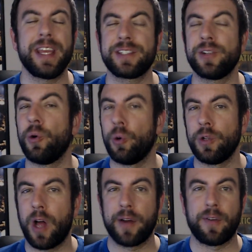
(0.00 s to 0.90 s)
isn't a whole
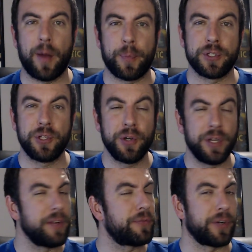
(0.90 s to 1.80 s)
lot of
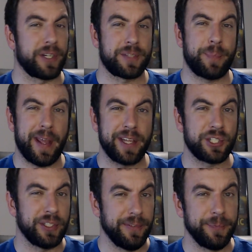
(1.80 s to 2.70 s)
opportunity for
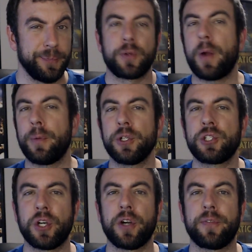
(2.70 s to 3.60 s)
expansion. So I'm not really
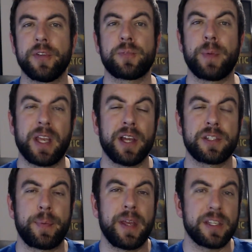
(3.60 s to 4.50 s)
sure if it's because
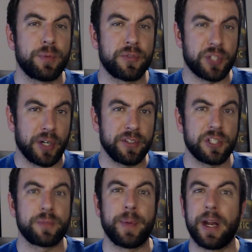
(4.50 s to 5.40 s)
the PS Move service
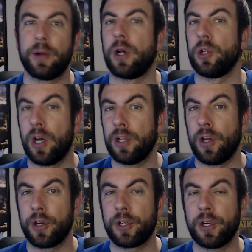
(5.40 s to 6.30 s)
has been out a lot
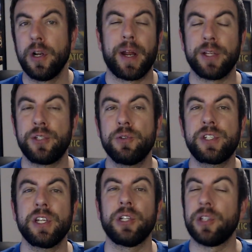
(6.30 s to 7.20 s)
longer, but I do
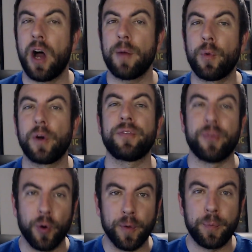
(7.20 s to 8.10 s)
see a lot more
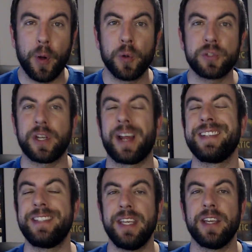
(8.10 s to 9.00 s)
forum posts and
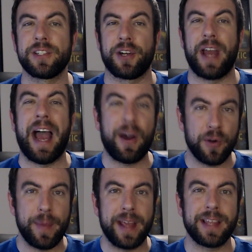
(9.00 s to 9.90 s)
ideas on how to
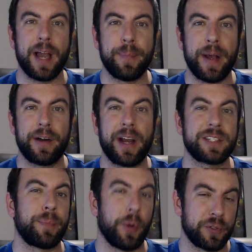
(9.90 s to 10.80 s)
make that better as
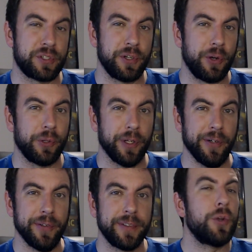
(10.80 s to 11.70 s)
opposed to
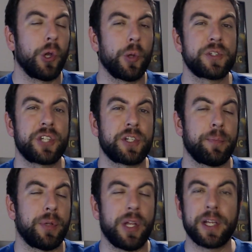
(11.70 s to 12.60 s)
Nolo. Nolo is such a
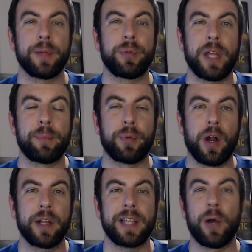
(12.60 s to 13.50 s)
plug and play
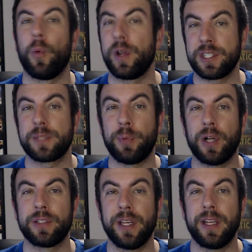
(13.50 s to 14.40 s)
product that once it's
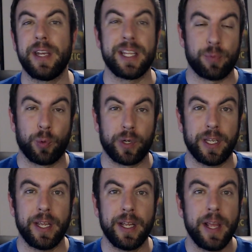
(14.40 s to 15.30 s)
plugged in, it's
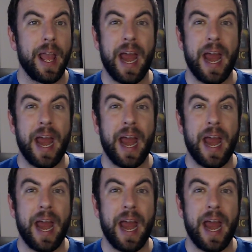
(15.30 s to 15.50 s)
working.